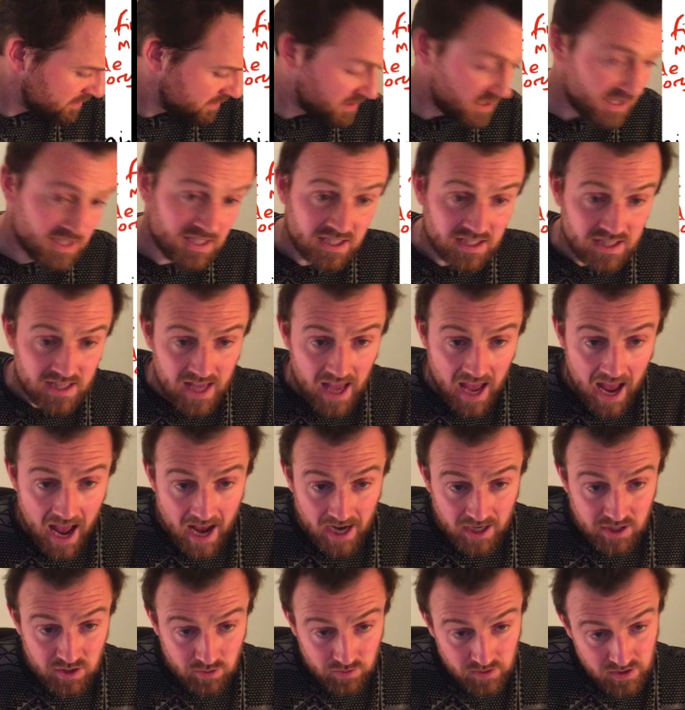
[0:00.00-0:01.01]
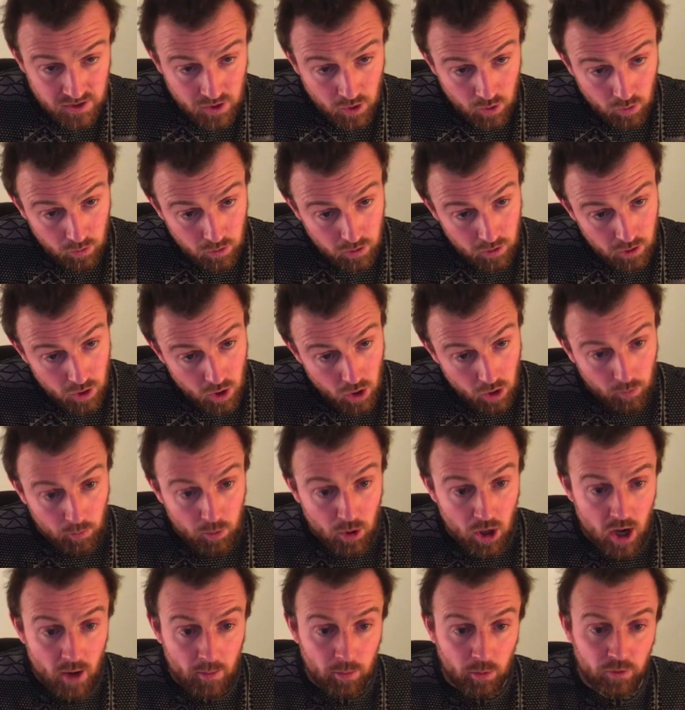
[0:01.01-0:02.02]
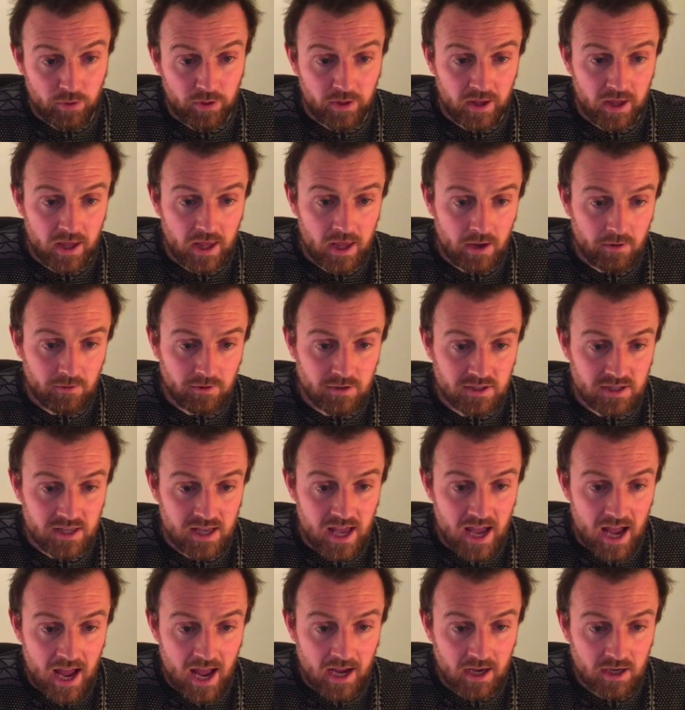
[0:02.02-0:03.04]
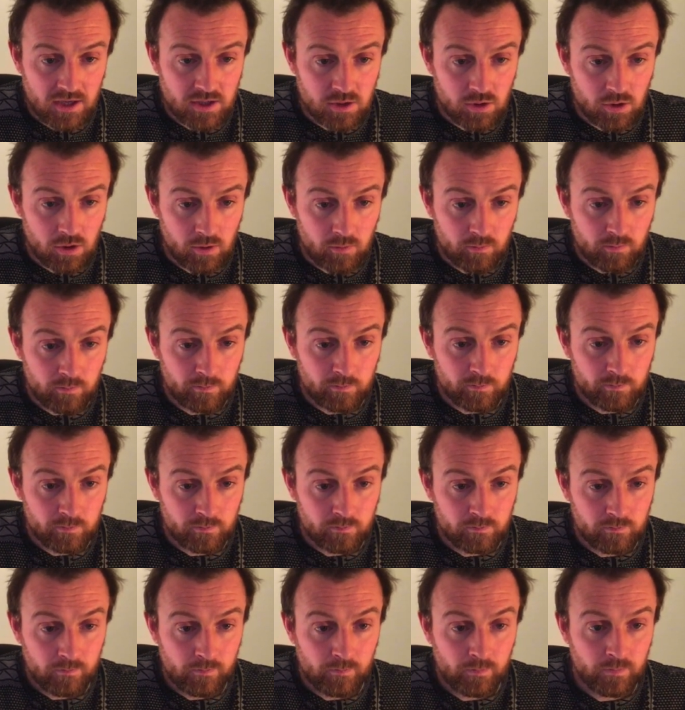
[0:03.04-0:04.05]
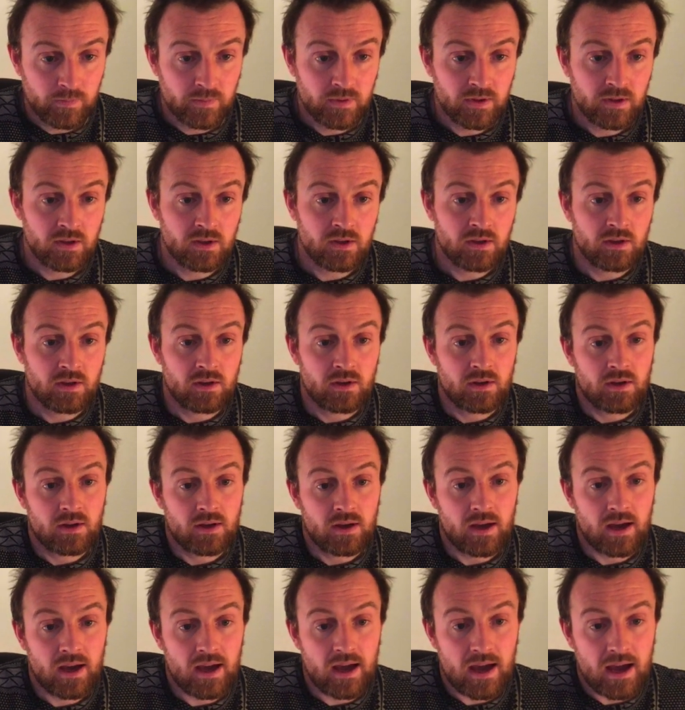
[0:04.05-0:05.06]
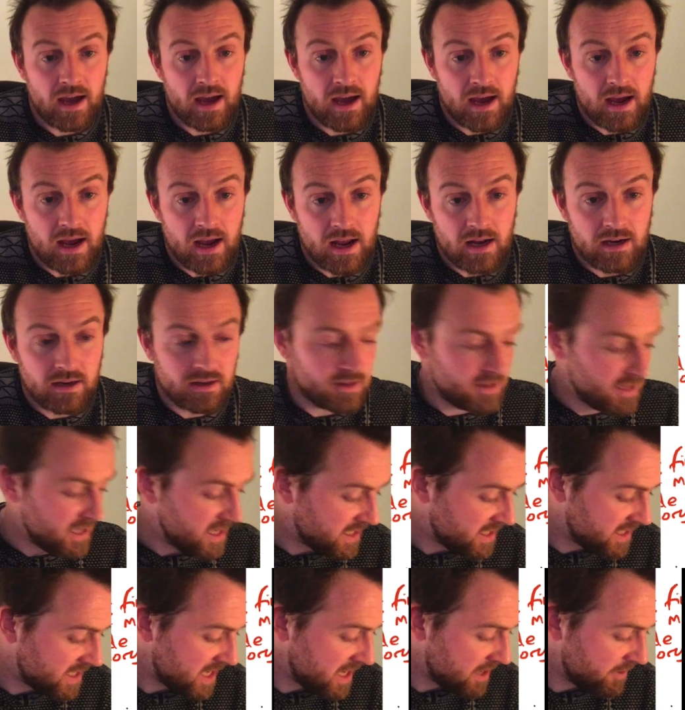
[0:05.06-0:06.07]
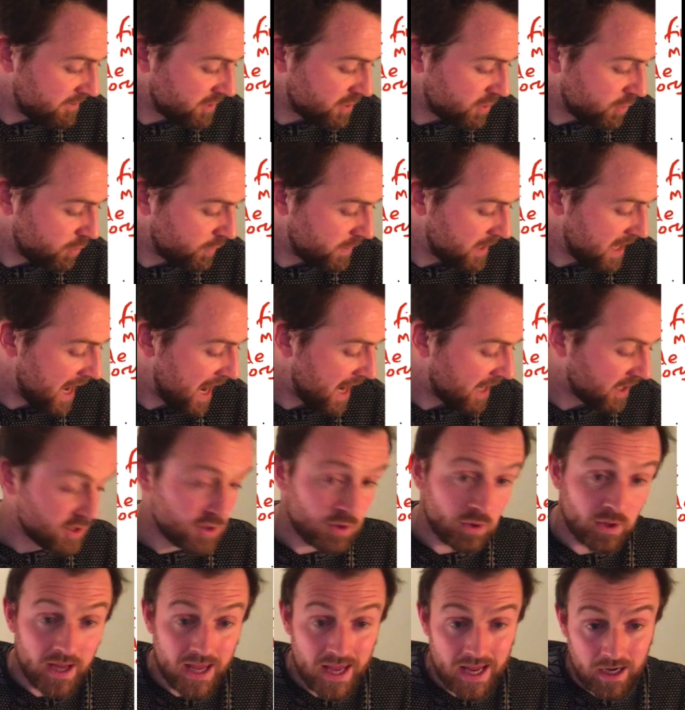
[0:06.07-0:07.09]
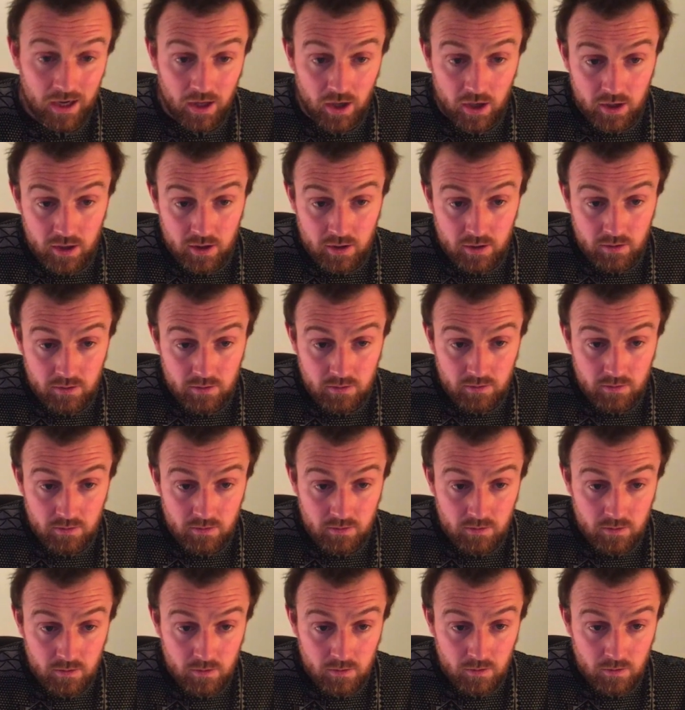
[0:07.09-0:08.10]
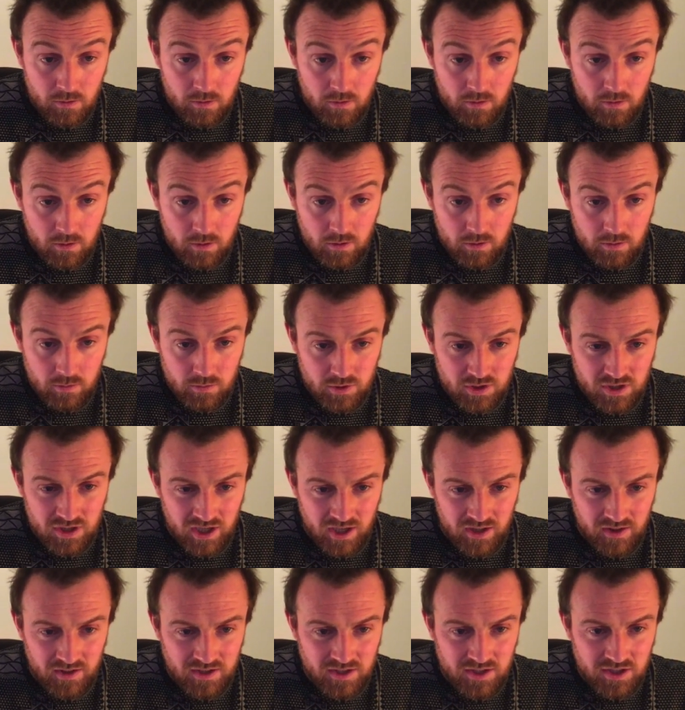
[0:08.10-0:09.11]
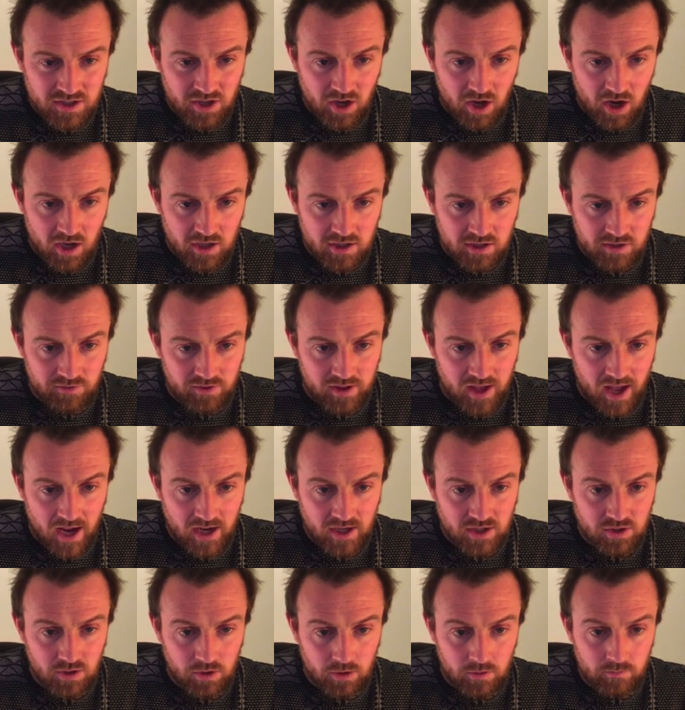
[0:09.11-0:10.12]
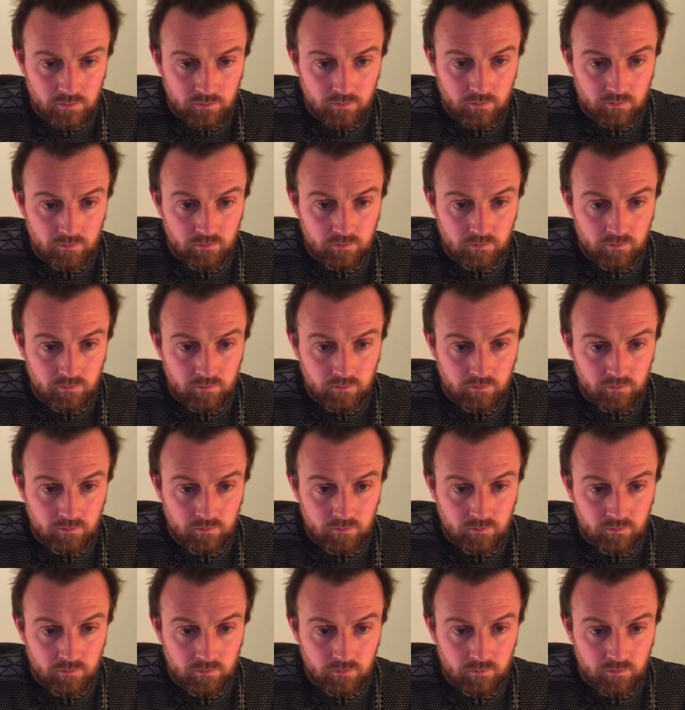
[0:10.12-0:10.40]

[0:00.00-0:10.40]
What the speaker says: the axon. This whole long purple thing here is the axon. And this here is called the axon hillock, which is kind of the start of the axon,